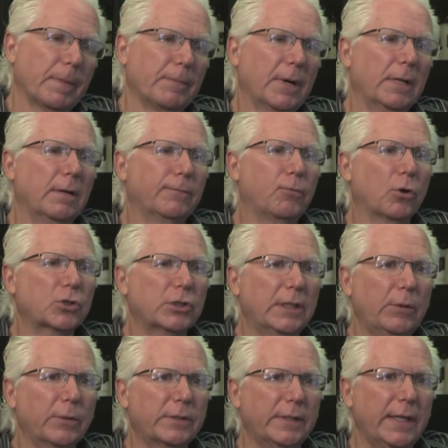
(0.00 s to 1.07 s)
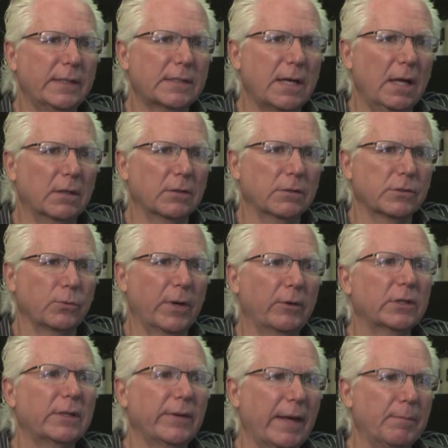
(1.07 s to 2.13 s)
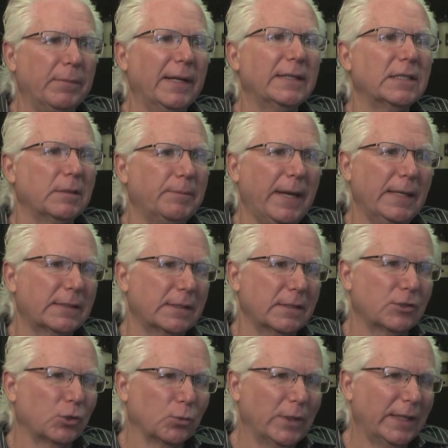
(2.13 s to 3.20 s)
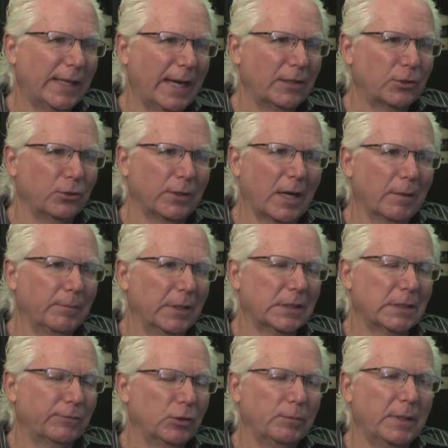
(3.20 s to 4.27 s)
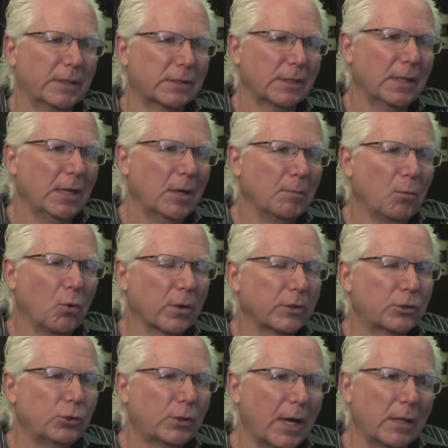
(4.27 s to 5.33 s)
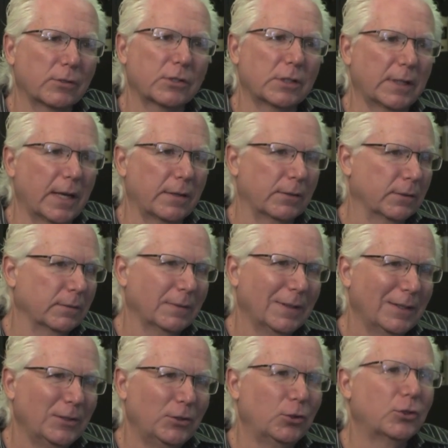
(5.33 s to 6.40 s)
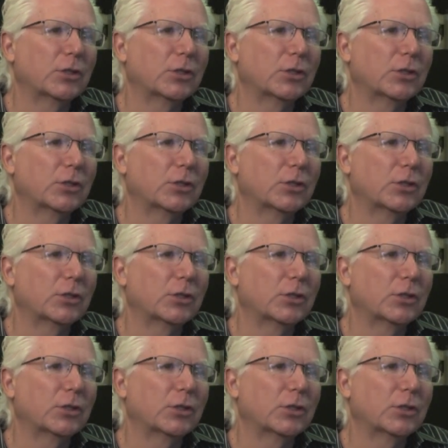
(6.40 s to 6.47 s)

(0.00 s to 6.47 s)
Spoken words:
But unfortunately, with today's colors, the way we have blended bases, you really can't do that, because if you mix more than 2 colors together, you're